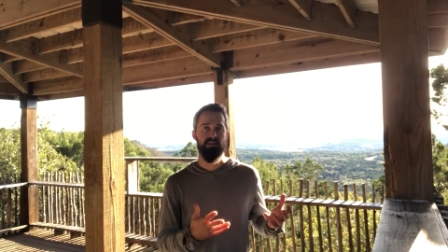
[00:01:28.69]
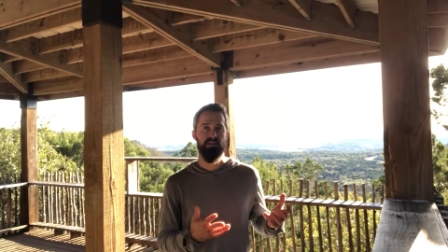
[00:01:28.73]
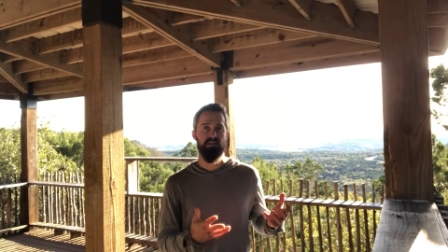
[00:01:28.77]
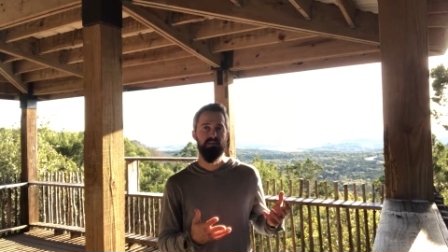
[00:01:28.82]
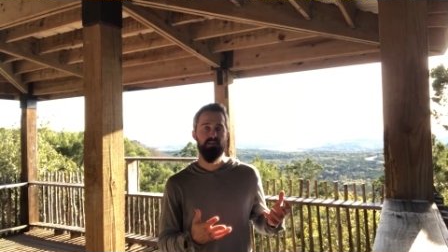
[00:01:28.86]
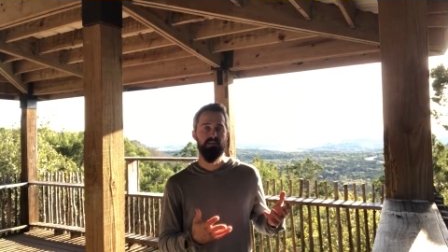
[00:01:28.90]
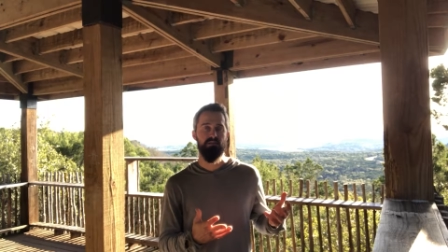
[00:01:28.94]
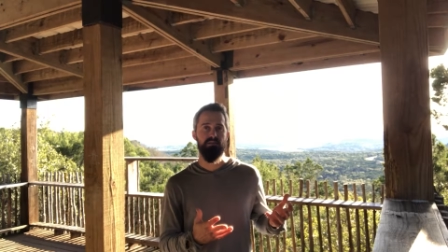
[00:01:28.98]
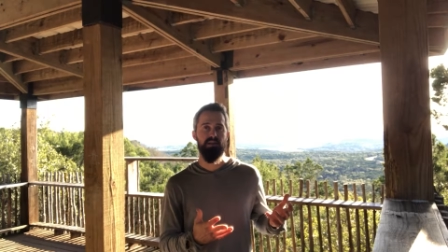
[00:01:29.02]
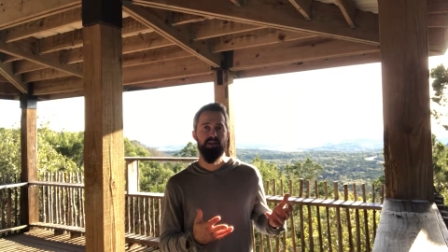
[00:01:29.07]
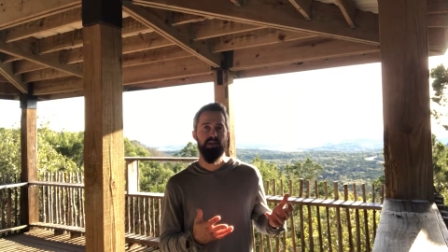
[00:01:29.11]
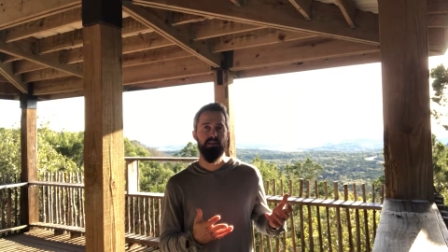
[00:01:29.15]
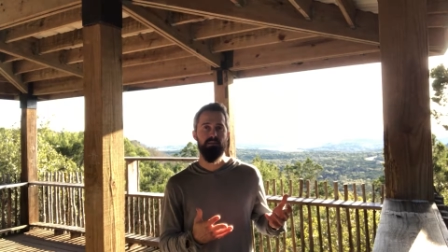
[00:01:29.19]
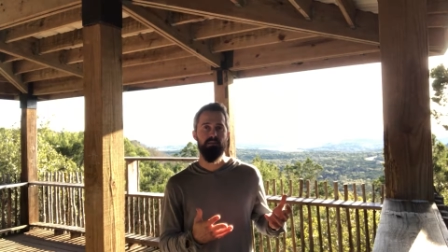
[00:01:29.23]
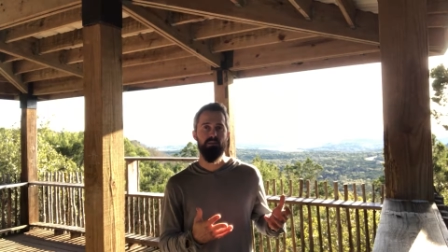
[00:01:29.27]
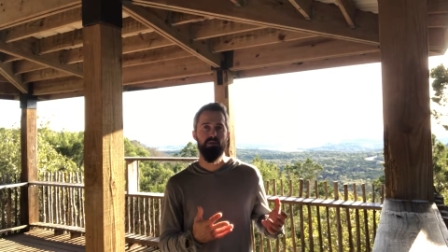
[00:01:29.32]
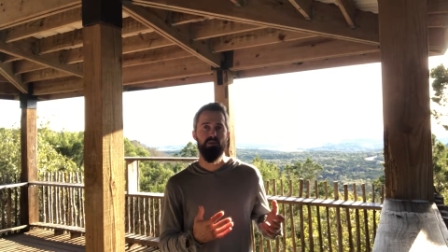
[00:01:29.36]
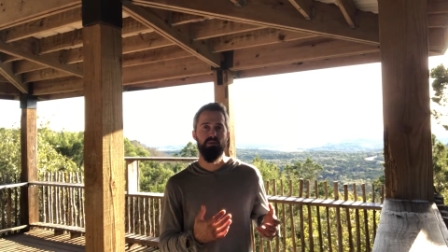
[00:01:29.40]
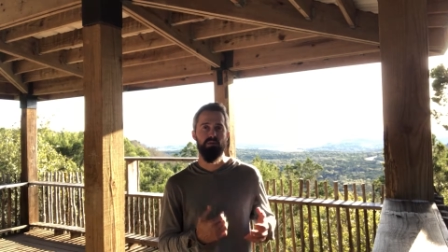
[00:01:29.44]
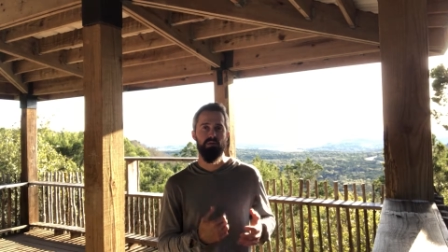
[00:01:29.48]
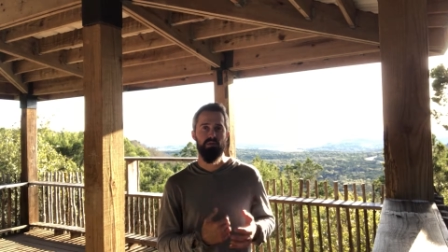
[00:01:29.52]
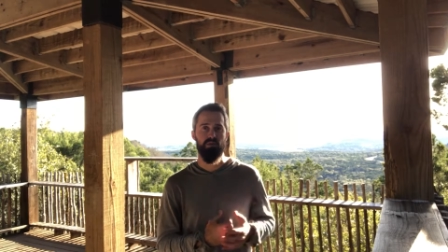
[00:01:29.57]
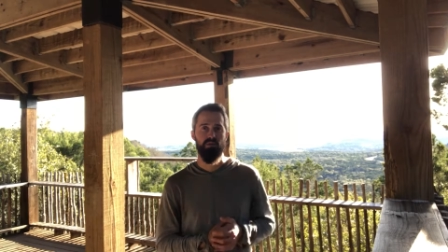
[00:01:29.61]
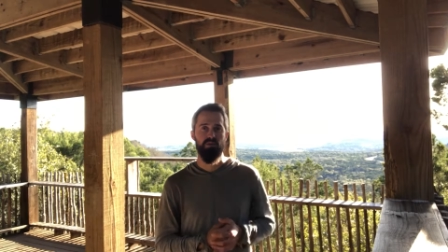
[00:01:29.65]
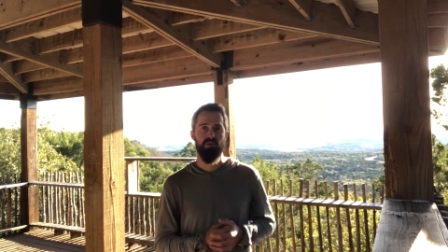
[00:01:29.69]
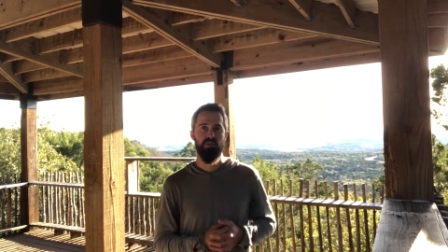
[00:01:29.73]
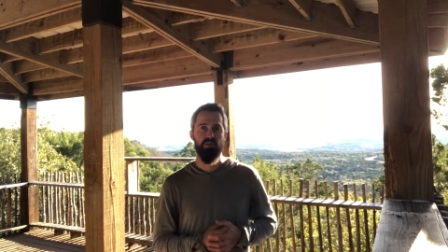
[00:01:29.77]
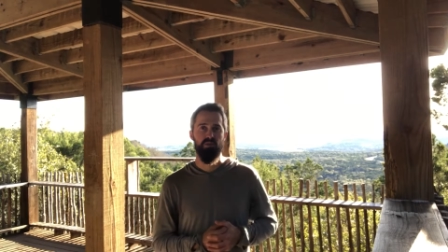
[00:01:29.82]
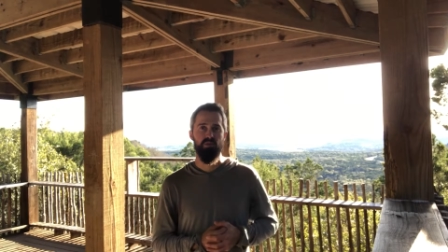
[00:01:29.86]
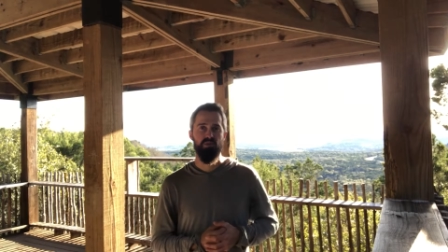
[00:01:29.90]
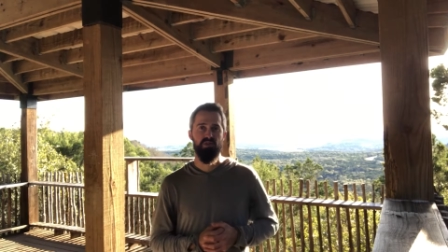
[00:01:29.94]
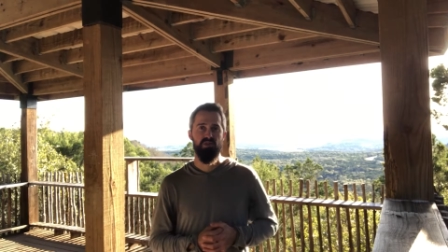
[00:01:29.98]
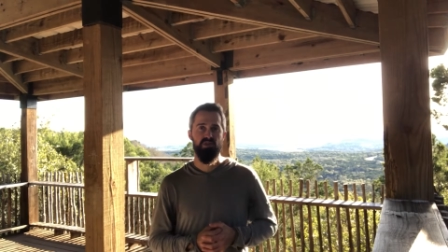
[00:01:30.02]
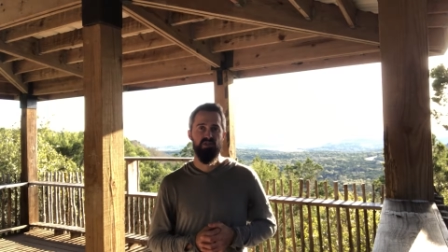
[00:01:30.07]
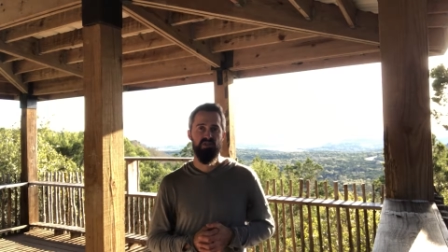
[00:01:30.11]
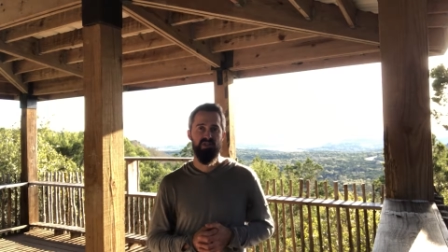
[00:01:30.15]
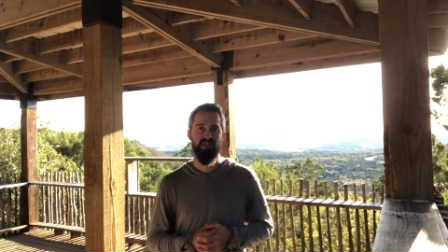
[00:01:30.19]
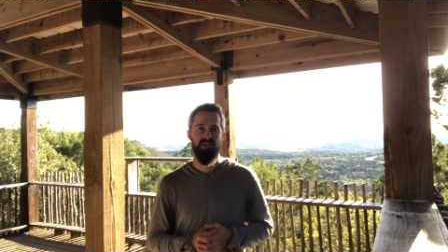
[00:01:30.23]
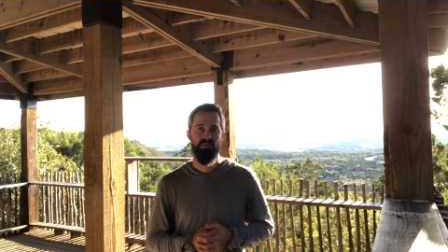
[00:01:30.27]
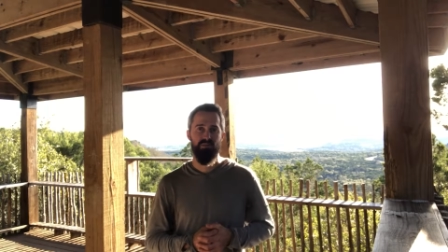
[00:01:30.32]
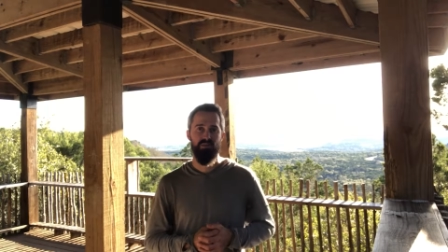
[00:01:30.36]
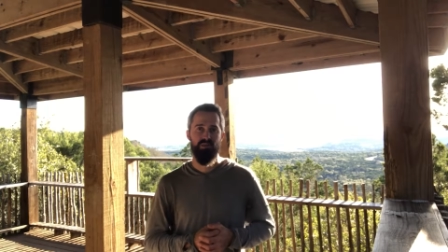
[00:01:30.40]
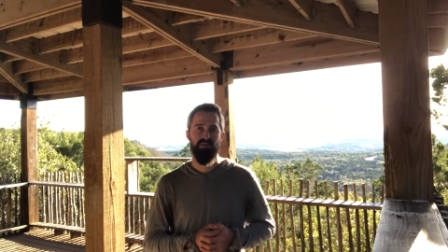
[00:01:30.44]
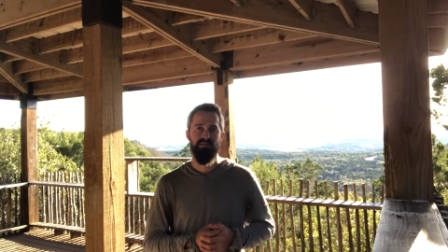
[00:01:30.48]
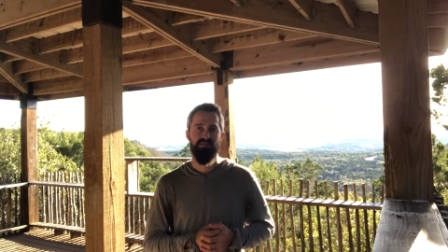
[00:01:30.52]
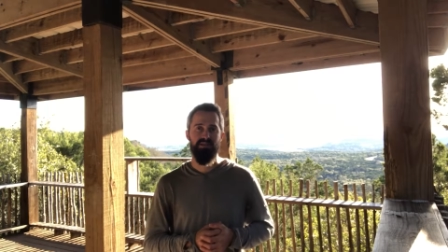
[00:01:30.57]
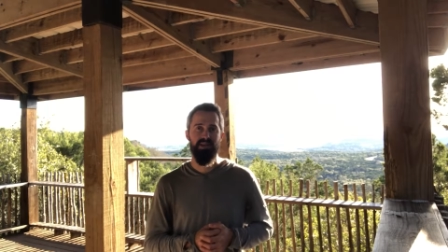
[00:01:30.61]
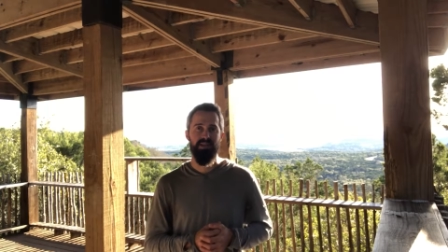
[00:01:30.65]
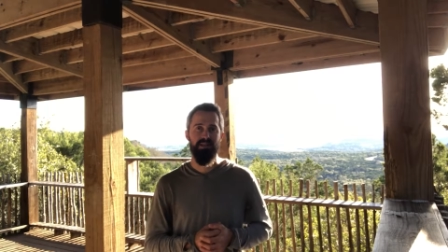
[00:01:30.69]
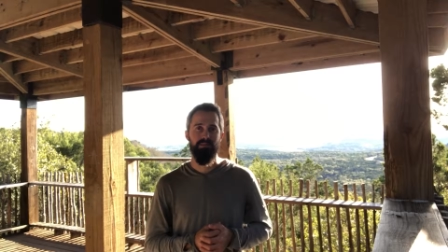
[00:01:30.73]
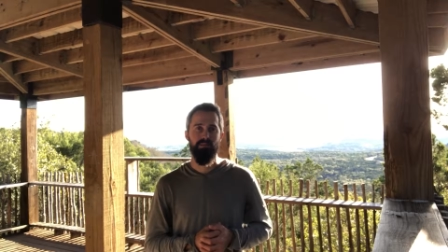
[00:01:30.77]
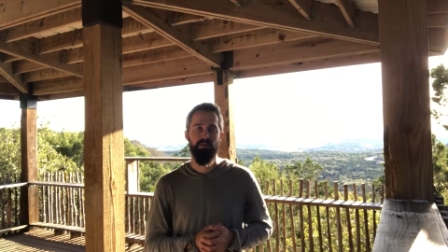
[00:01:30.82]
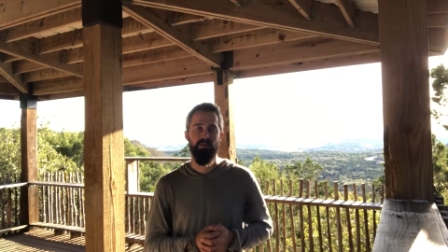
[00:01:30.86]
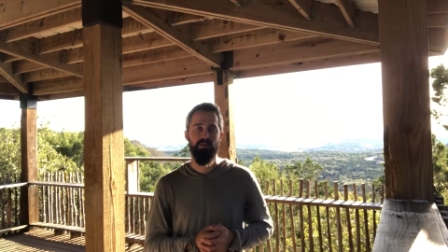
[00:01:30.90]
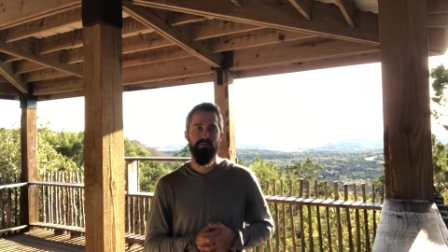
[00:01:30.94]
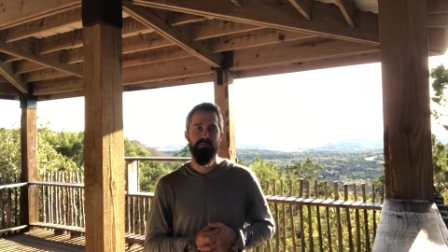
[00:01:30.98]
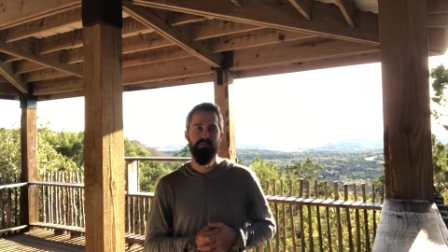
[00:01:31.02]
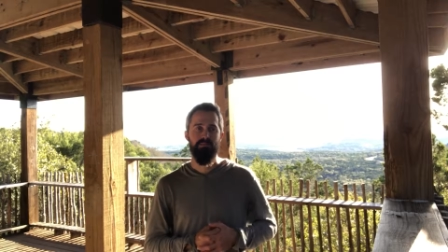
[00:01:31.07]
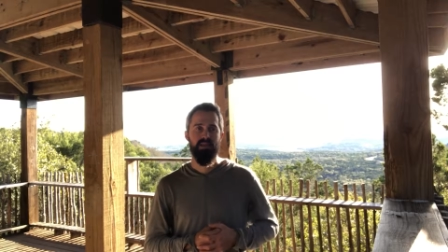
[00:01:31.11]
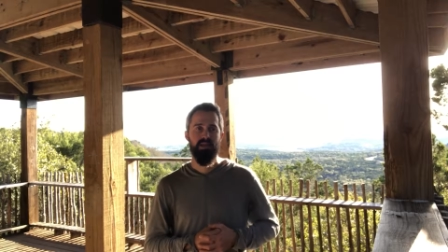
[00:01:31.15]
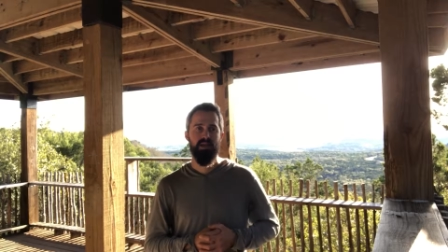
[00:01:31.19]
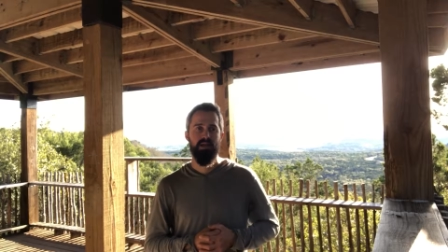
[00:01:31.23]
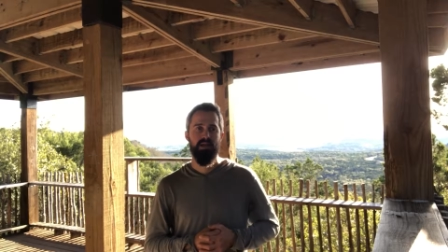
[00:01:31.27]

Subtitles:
that are available or solutions that were available.